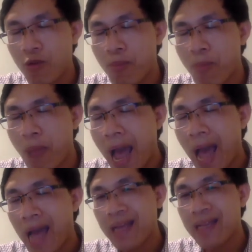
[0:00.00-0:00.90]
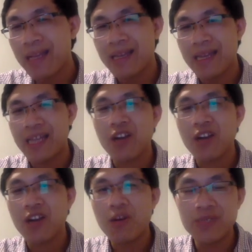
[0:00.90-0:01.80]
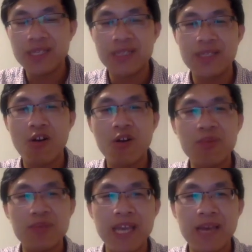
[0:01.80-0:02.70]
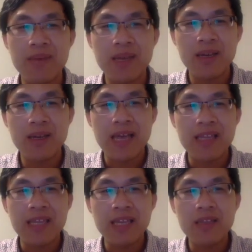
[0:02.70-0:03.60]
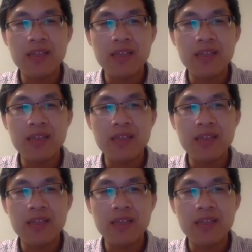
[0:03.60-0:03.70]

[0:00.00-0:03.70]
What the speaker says: part, and the conclusions over there, and then